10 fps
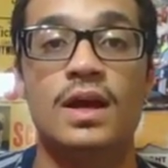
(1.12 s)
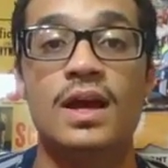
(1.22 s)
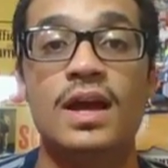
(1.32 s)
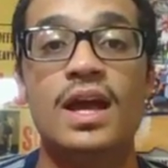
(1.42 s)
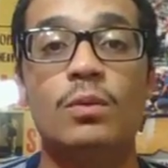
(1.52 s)

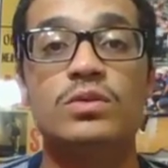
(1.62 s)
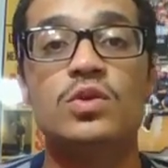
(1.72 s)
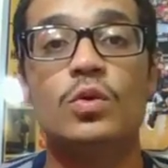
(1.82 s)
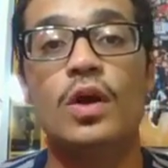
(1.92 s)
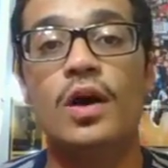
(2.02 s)
Hey, what's
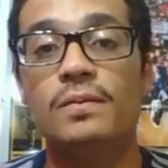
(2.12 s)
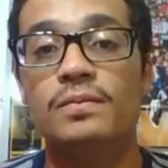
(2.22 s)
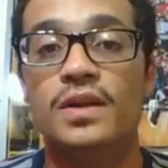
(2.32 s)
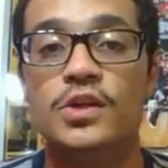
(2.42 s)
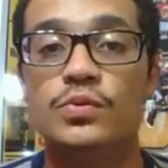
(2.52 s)
going on?
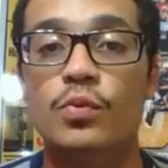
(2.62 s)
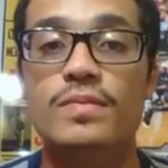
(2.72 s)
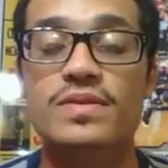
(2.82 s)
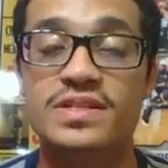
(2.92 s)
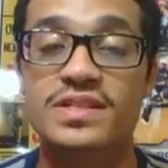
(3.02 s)
It's your
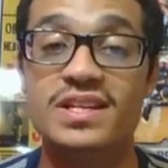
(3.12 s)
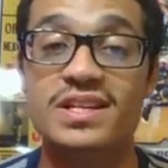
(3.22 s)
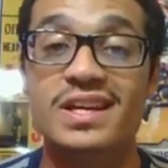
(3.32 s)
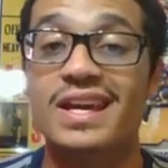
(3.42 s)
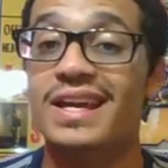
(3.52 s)
boy
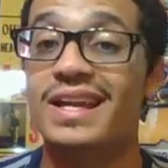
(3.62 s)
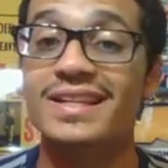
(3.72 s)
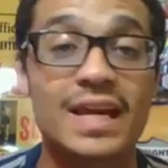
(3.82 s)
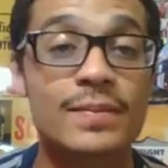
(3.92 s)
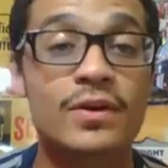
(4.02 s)
BT, and I
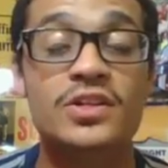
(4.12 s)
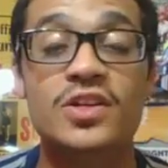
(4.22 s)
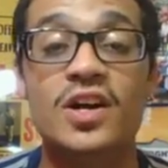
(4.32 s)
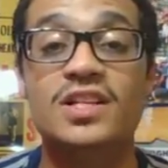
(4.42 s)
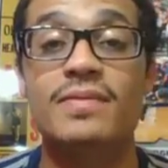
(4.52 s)
came here to
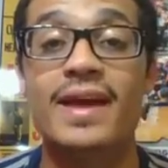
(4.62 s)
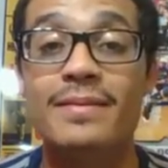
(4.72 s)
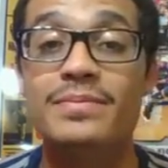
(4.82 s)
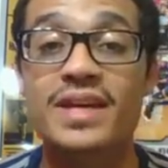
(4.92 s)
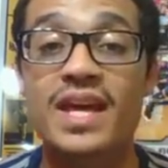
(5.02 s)
talk some
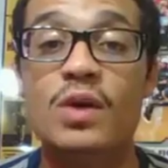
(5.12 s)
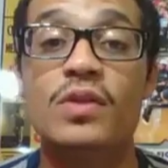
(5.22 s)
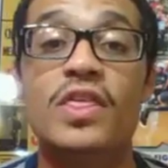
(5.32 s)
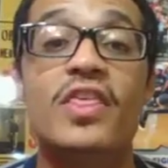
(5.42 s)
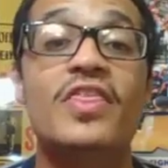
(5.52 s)
NBA
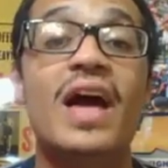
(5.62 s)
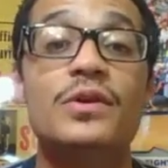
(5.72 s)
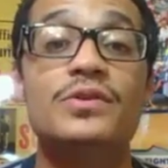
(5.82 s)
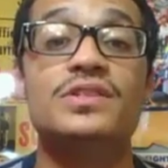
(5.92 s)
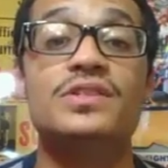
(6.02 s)
with the
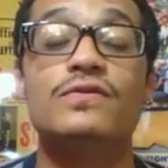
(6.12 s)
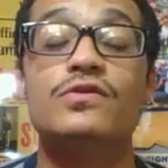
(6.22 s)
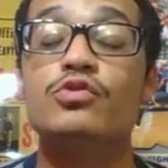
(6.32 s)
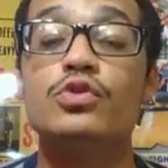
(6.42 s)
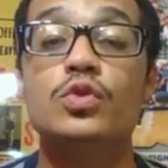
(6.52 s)
thousands of
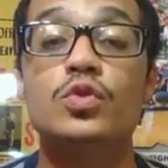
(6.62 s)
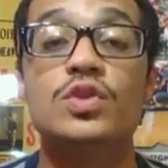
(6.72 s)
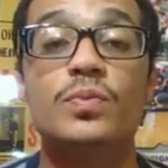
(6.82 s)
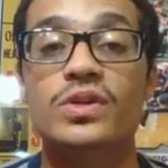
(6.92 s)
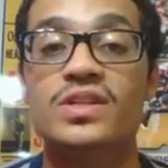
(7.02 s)
True School
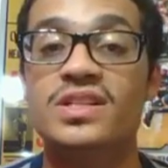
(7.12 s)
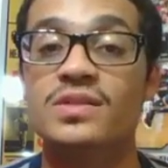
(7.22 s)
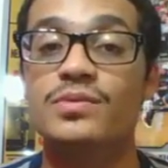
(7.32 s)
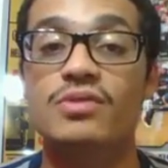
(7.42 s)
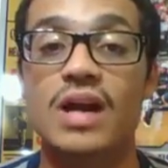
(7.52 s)
Sports
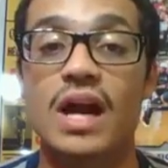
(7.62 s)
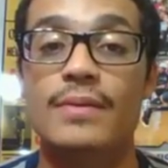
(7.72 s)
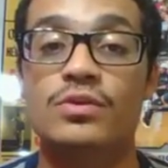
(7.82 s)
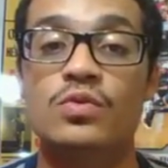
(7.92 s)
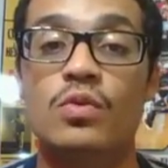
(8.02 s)

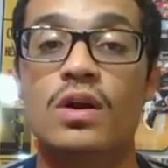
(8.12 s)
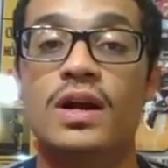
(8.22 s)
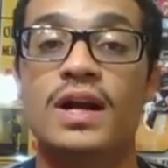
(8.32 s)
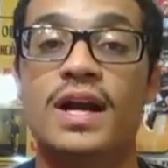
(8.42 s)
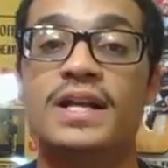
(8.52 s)
subscribers. What's going
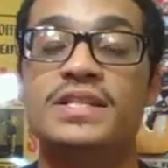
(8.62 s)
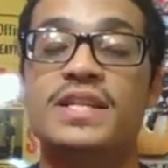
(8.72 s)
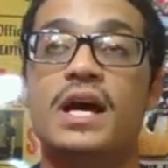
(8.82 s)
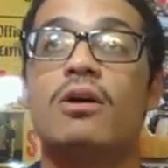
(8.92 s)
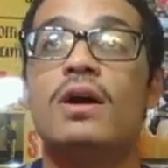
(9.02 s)
on, guys?
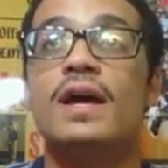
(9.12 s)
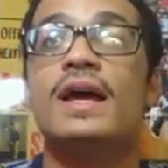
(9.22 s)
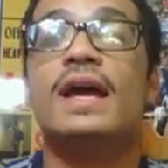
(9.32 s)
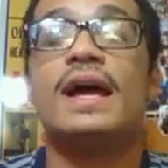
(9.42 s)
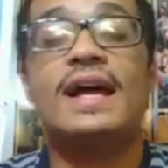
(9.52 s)
Now,
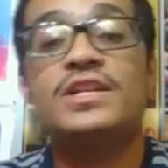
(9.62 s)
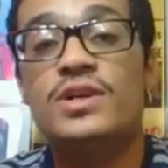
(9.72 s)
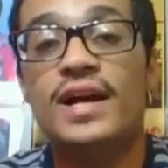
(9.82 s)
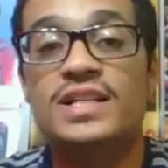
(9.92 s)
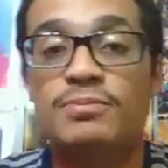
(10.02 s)
as you
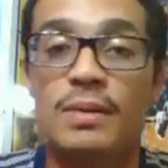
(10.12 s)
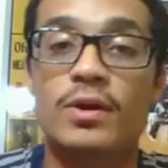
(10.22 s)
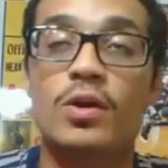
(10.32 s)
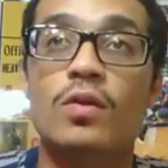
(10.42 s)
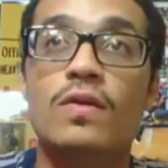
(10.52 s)
guys have probably
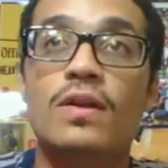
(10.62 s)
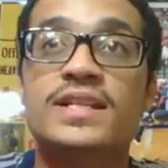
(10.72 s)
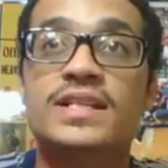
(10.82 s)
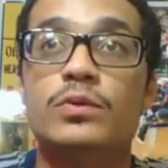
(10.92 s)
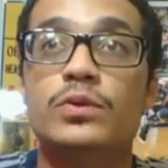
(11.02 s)
heard over the
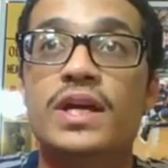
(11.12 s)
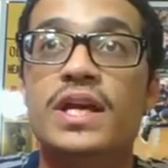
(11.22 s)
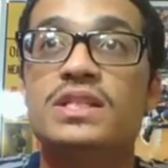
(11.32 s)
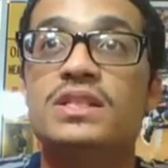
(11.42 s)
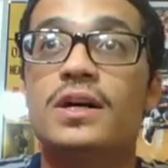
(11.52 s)
last couple of
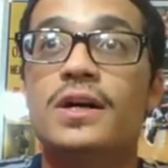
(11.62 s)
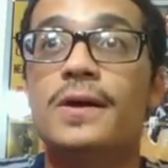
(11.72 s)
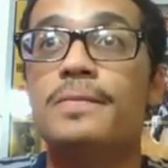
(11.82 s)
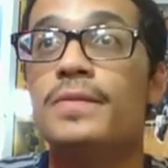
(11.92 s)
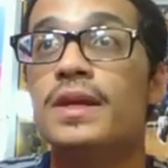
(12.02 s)
days,
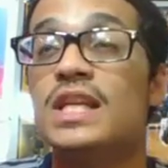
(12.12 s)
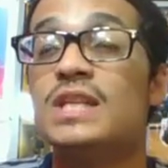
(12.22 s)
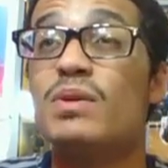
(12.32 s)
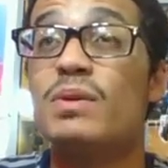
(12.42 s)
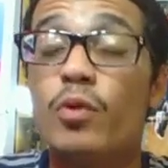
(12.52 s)

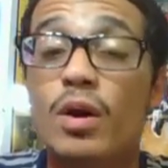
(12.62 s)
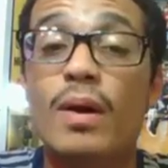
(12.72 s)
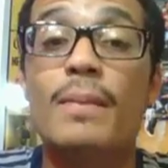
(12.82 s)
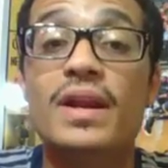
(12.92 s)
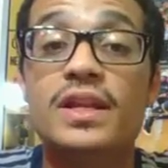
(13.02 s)
it's been reported
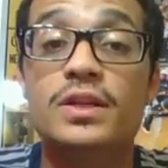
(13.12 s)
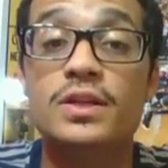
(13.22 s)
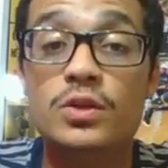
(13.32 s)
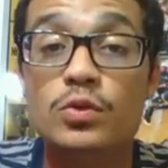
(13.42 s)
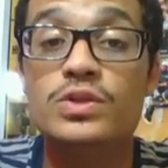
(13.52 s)
by many
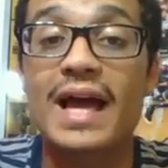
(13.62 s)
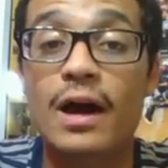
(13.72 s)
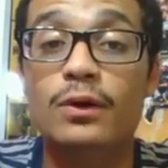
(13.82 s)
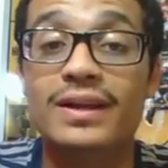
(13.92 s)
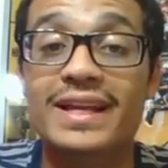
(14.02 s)
news
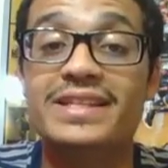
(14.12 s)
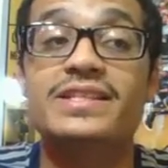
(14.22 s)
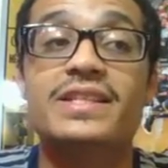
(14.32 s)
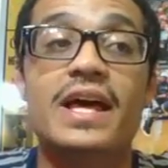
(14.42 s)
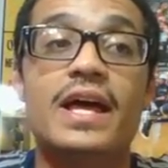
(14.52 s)

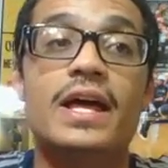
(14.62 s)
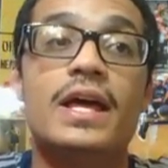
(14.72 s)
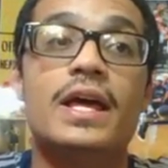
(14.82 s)
outlets that